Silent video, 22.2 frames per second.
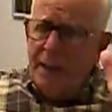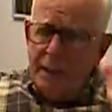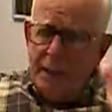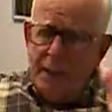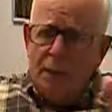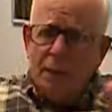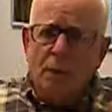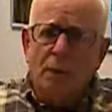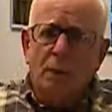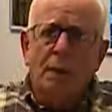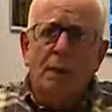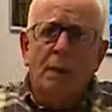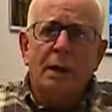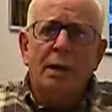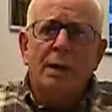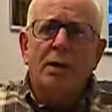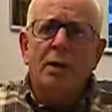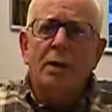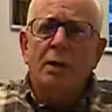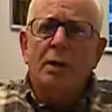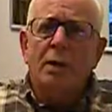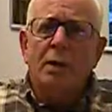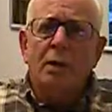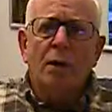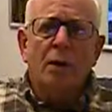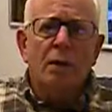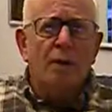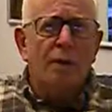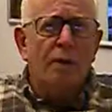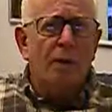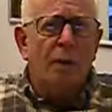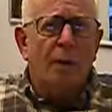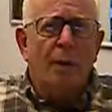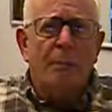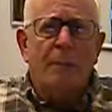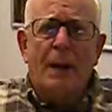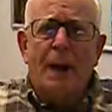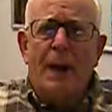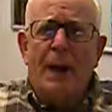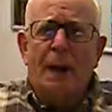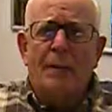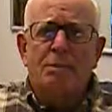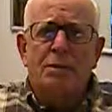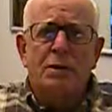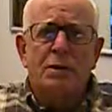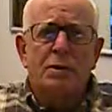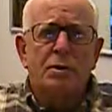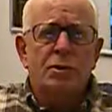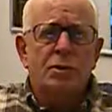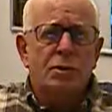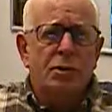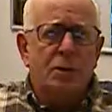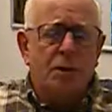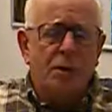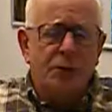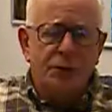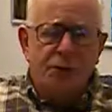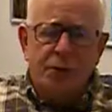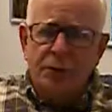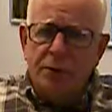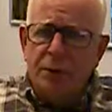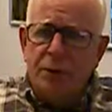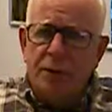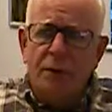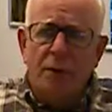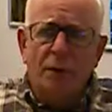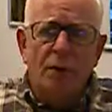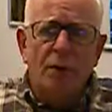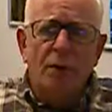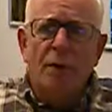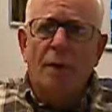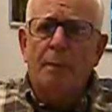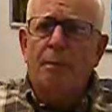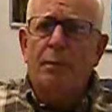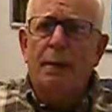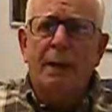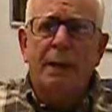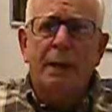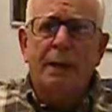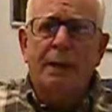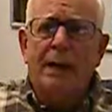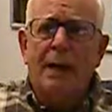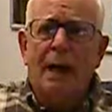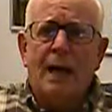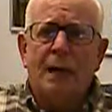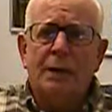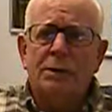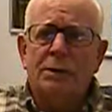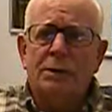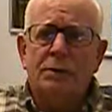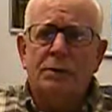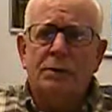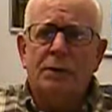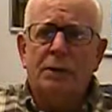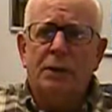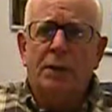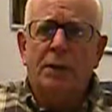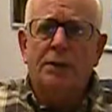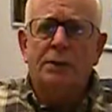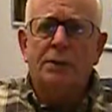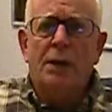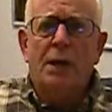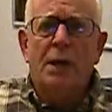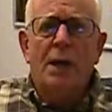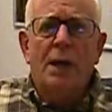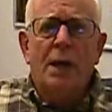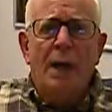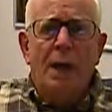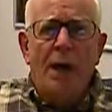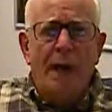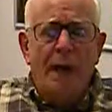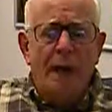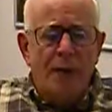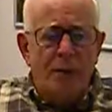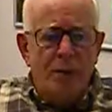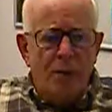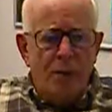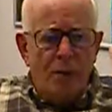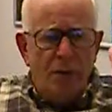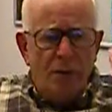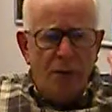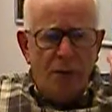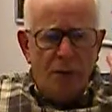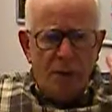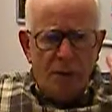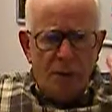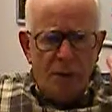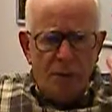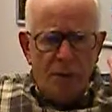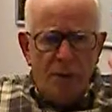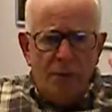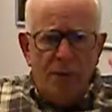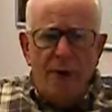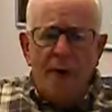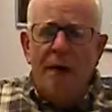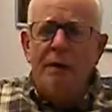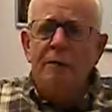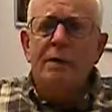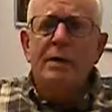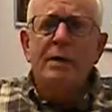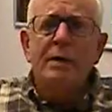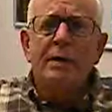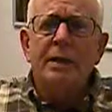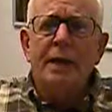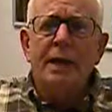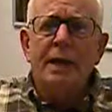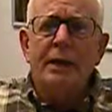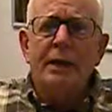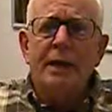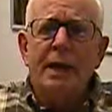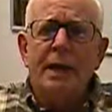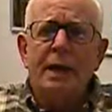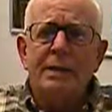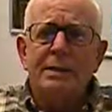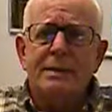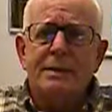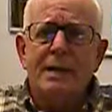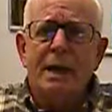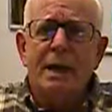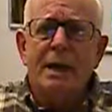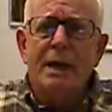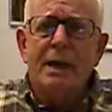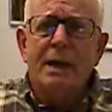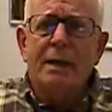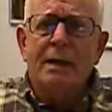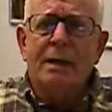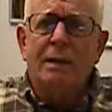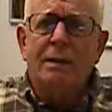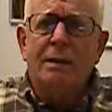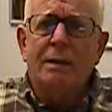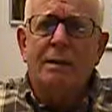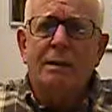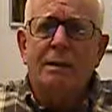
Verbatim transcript: equally. You can go to a Baptist church, you can go to a Pentecostal church, and you can do everything they say.